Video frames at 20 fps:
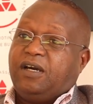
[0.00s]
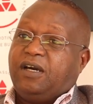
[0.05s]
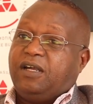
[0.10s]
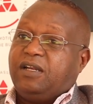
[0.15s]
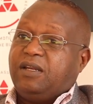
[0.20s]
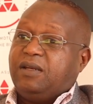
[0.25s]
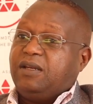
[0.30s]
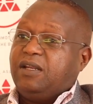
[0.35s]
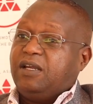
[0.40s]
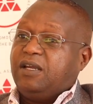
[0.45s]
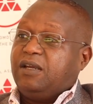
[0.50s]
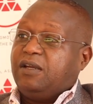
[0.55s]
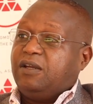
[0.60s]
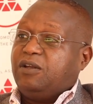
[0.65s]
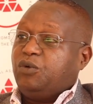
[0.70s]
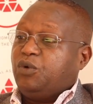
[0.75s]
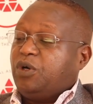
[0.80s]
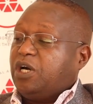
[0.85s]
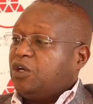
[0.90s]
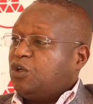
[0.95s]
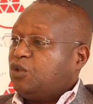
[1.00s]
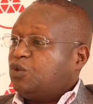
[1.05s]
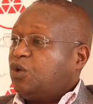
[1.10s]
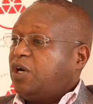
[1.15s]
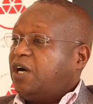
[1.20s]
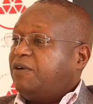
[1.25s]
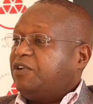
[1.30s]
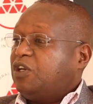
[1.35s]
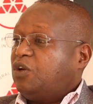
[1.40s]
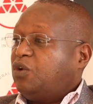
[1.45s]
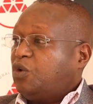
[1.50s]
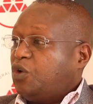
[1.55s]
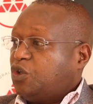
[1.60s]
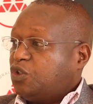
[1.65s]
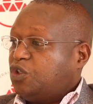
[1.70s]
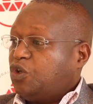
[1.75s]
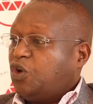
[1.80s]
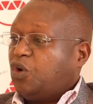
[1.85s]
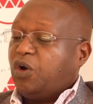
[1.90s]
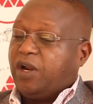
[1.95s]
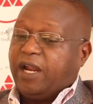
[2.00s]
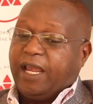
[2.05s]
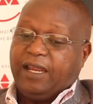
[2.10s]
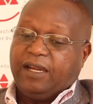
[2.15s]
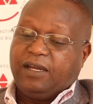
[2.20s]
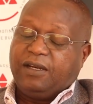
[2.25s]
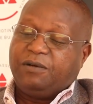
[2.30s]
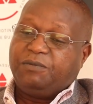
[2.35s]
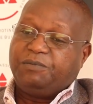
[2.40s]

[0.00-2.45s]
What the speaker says: and you can also have it lodged online.